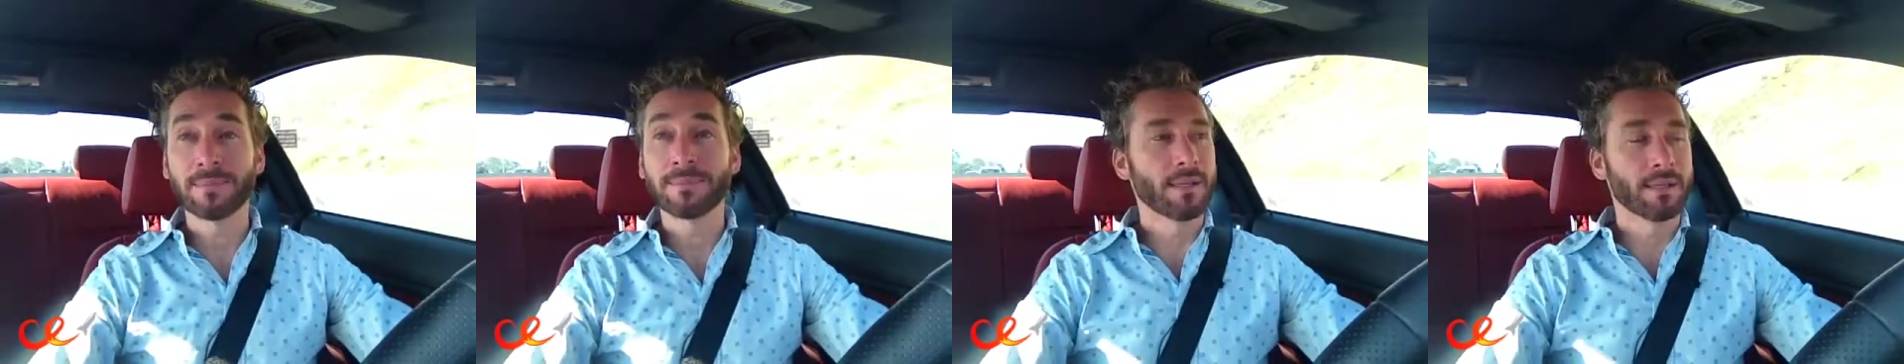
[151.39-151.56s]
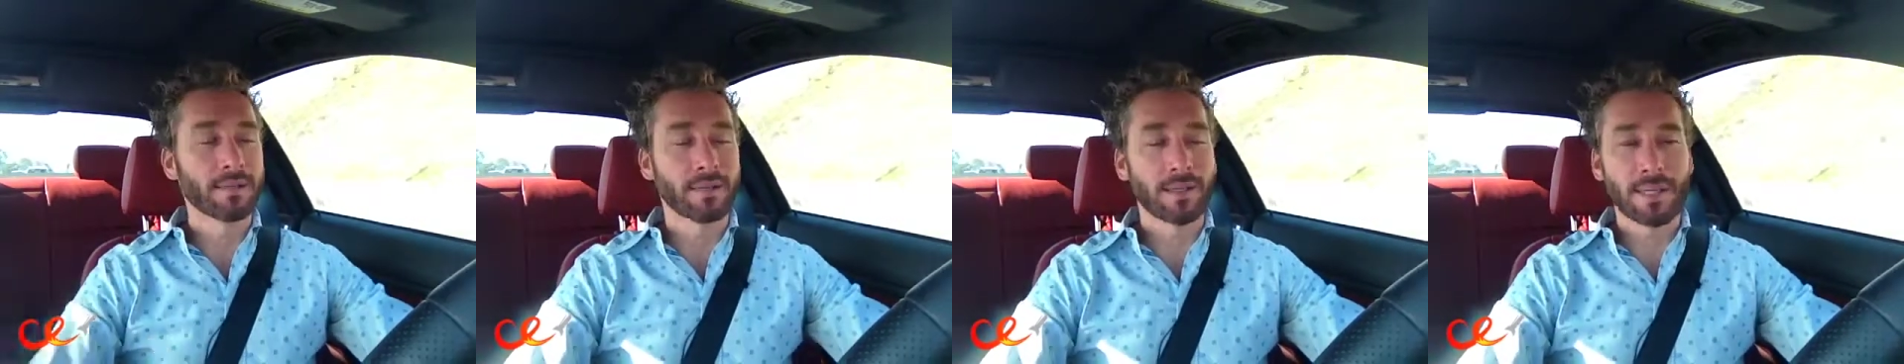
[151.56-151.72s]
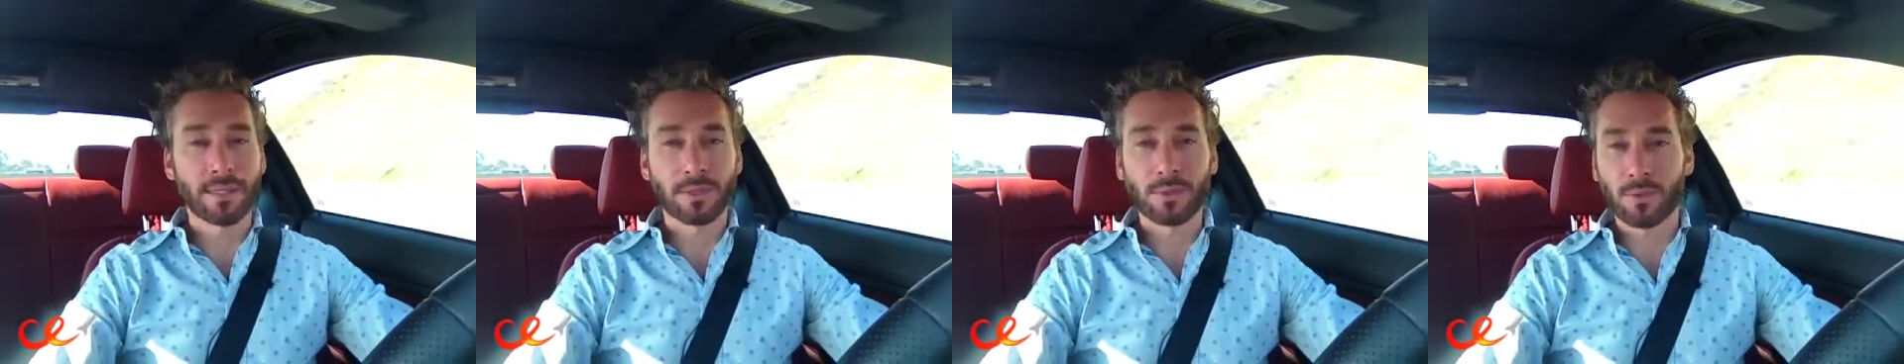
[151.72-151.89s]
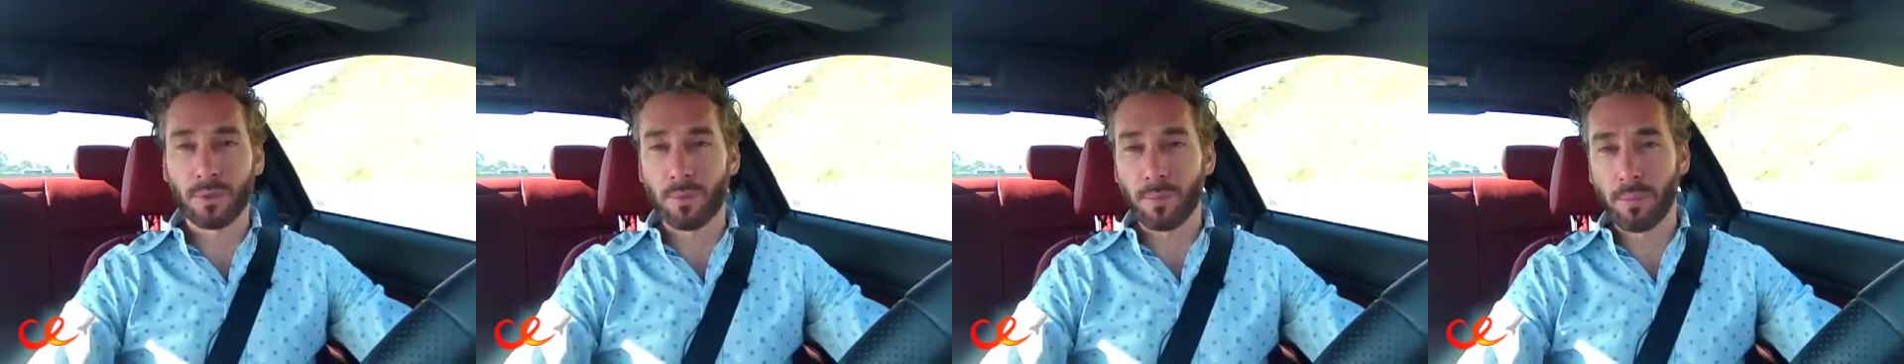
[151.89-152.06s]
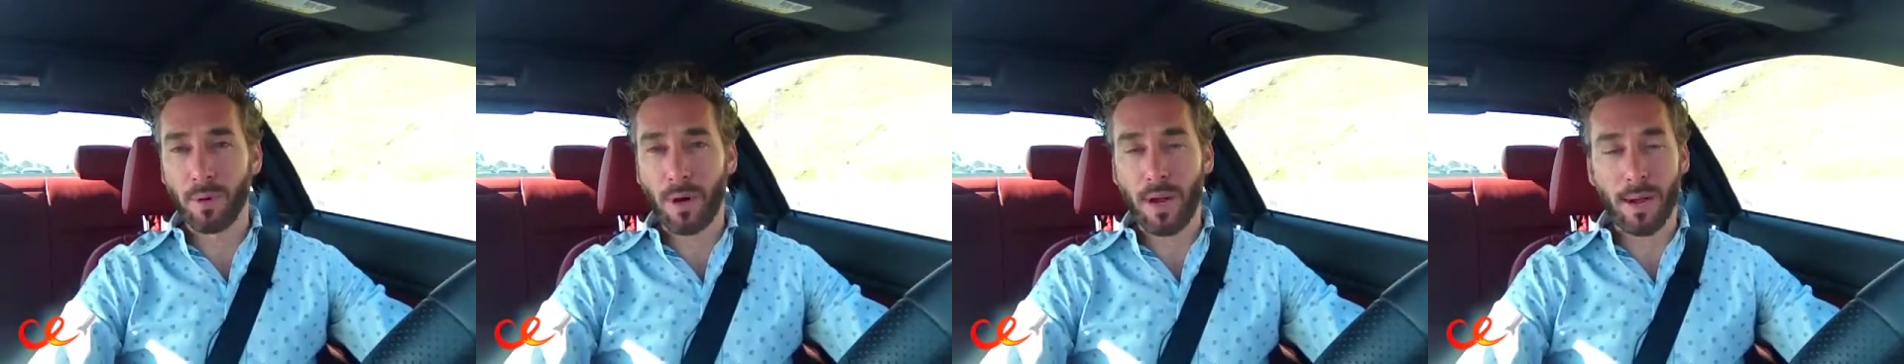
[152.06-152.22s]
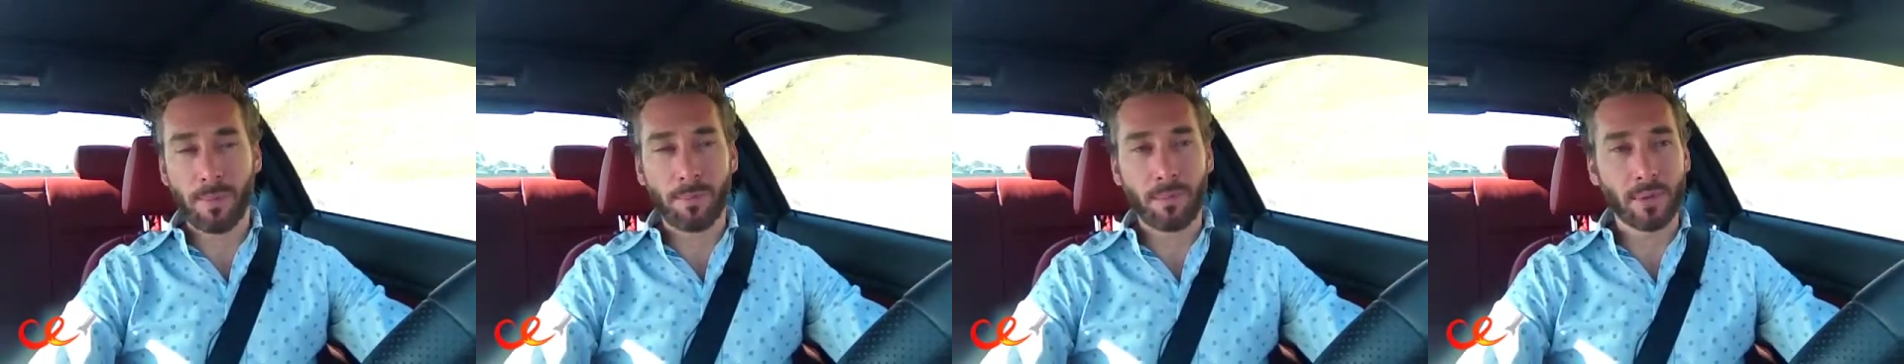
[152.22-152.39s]
intellectual
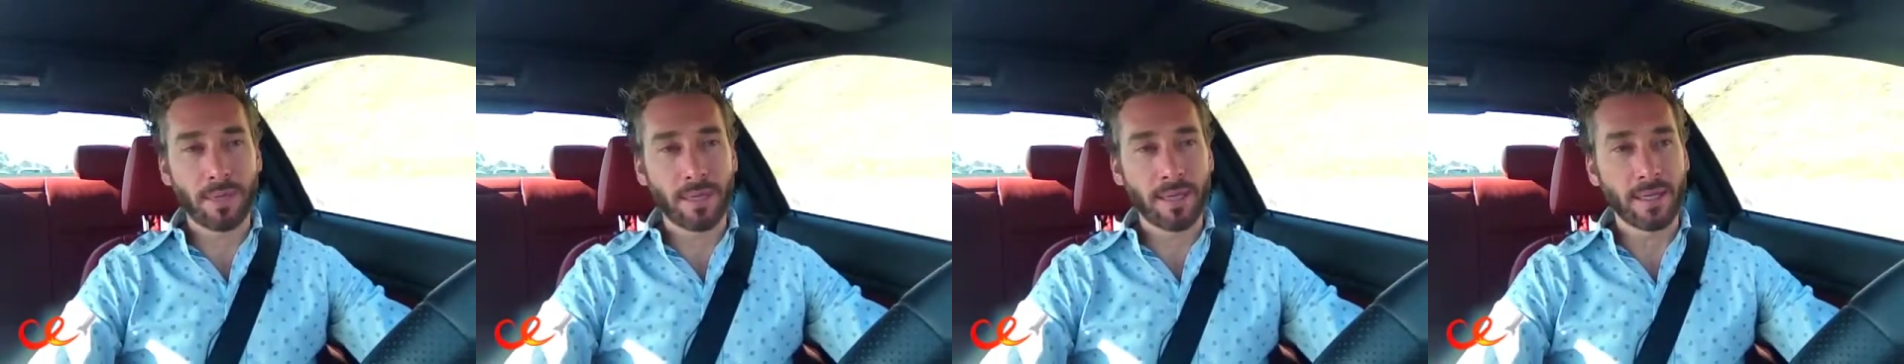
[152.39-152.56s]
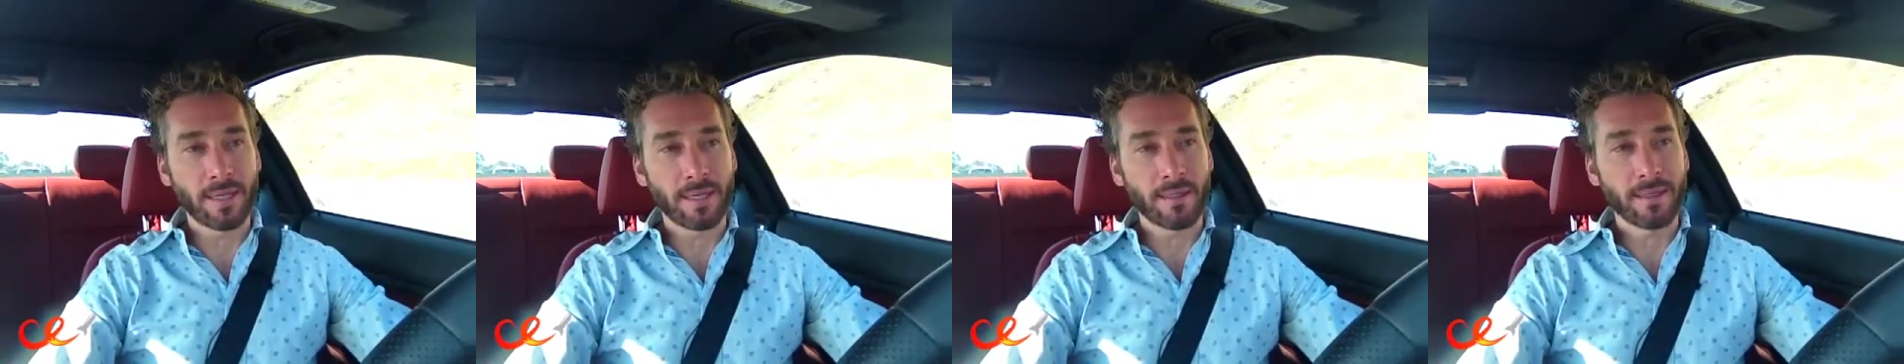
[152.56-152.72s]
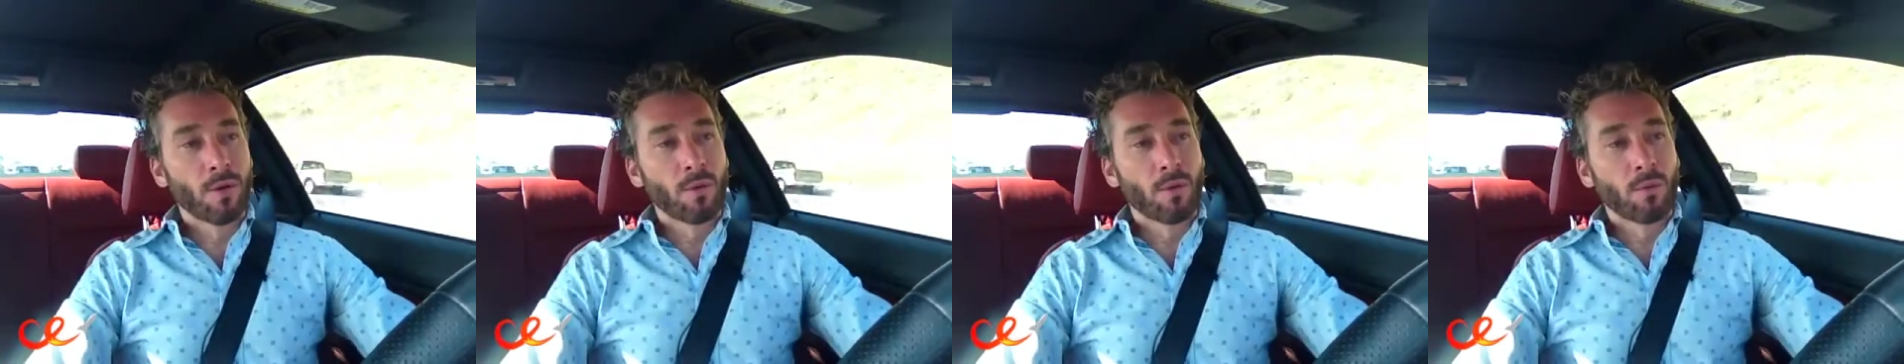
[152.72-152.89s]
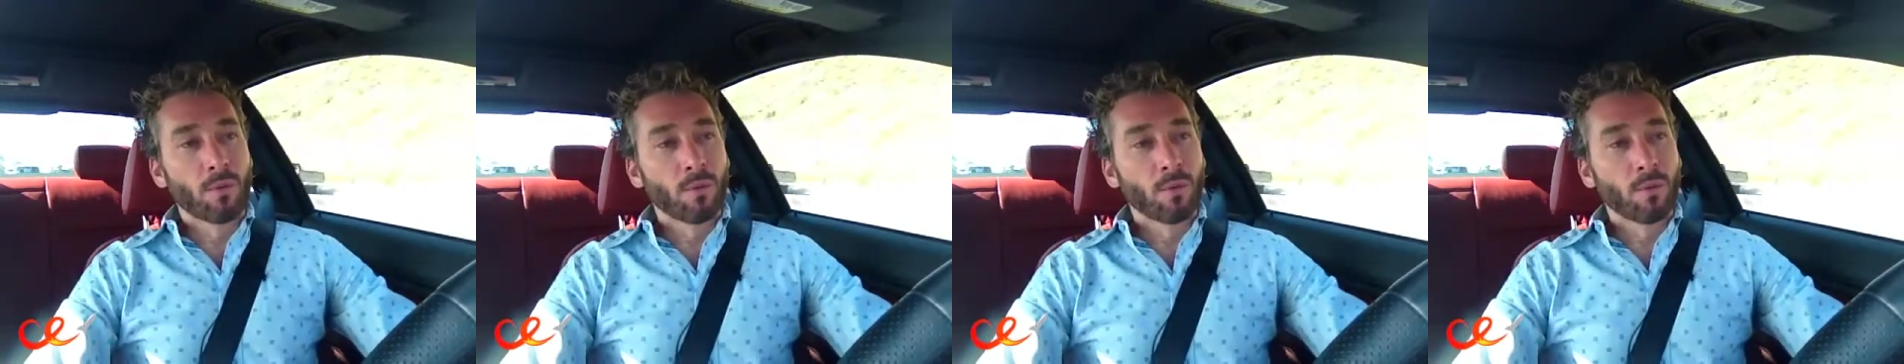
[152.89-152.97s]
property.